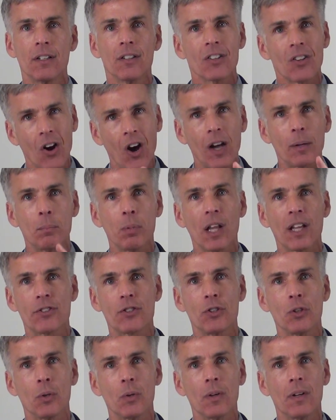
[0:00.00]
God
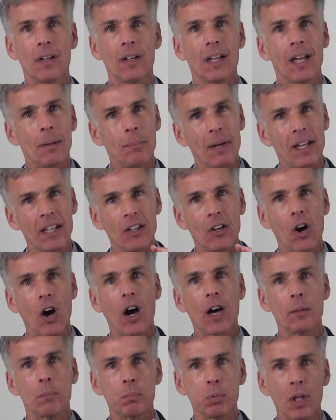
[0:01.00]
bless you, and may
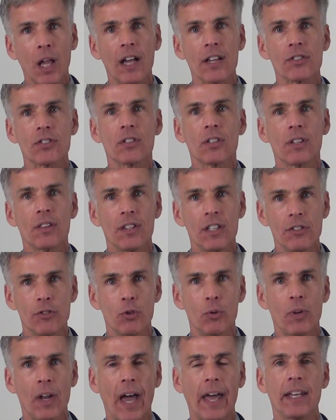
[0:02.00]
God bless these
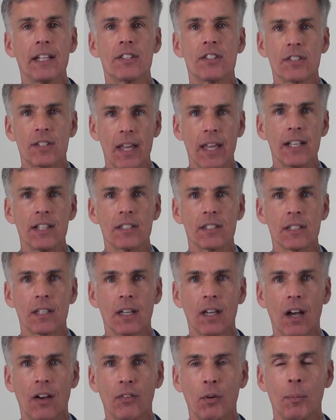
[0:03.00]
United States
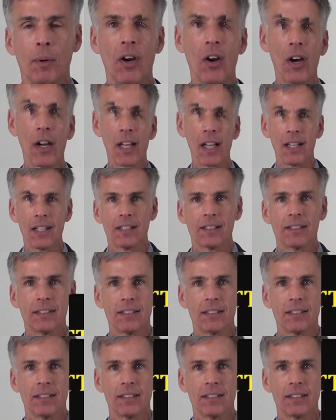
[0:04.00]
of America.